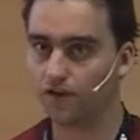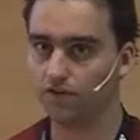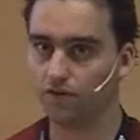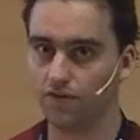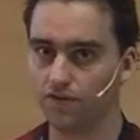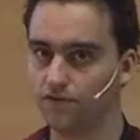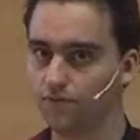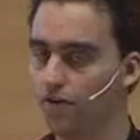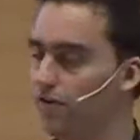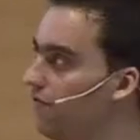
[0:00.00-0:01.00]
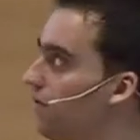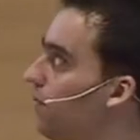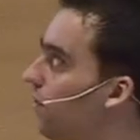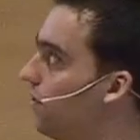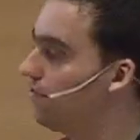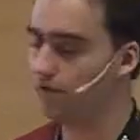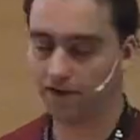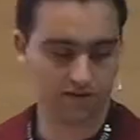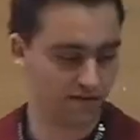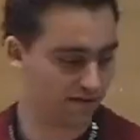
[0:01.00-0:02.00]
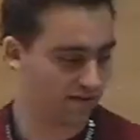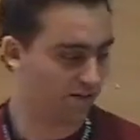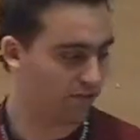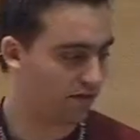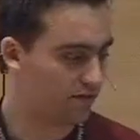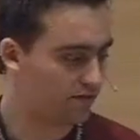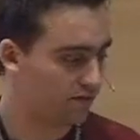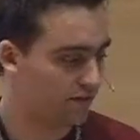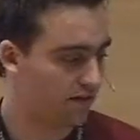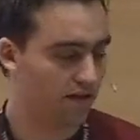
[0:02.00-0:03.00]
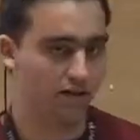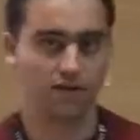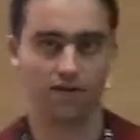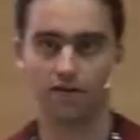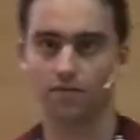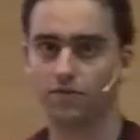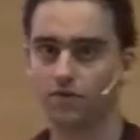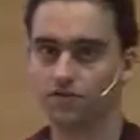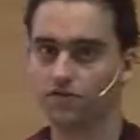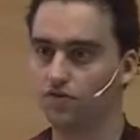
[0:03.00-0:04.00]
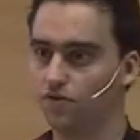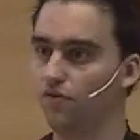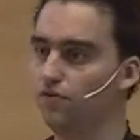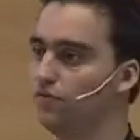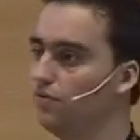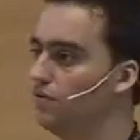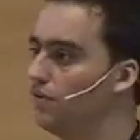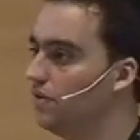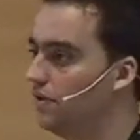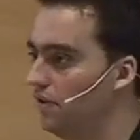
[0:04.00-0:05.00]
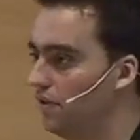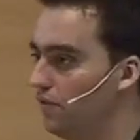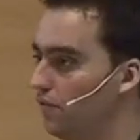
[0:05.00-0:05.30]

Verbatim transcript: So this is one of the more complex examples, um, just to show you uh,